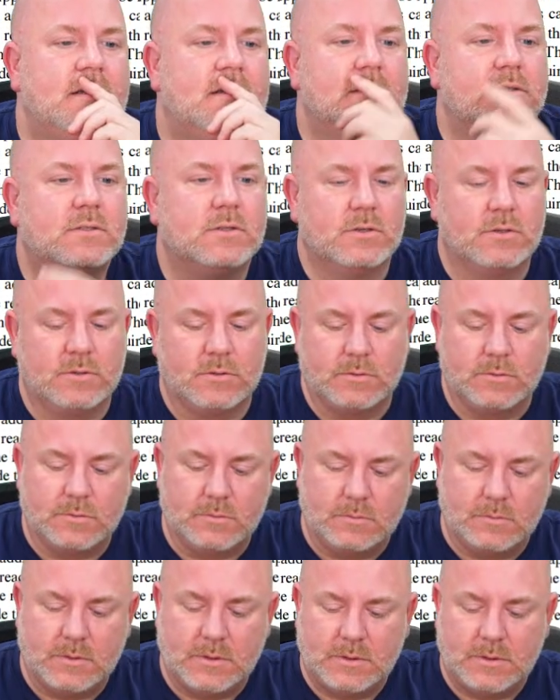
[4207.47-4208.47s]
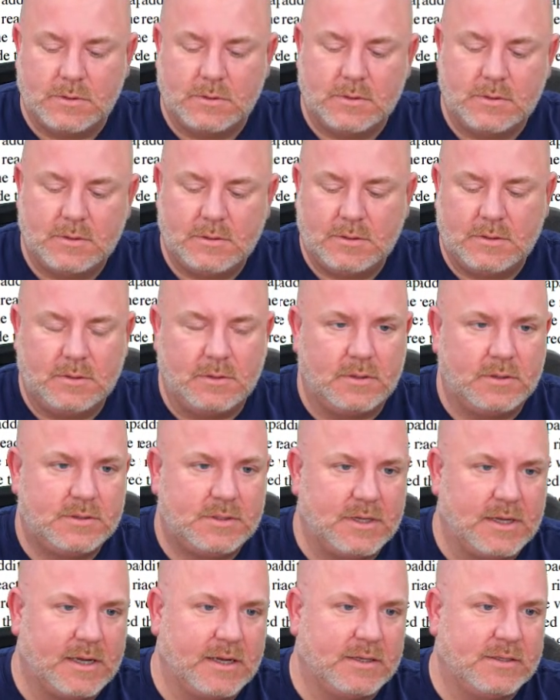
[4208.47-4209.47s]
So they're
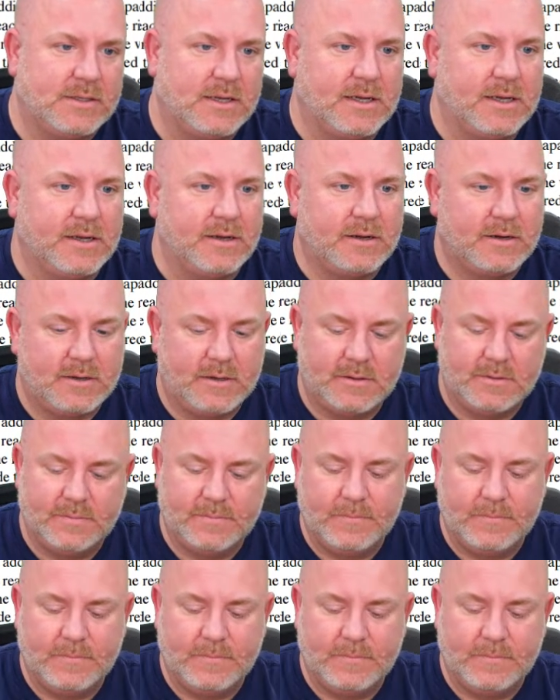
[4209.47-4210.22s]
saying take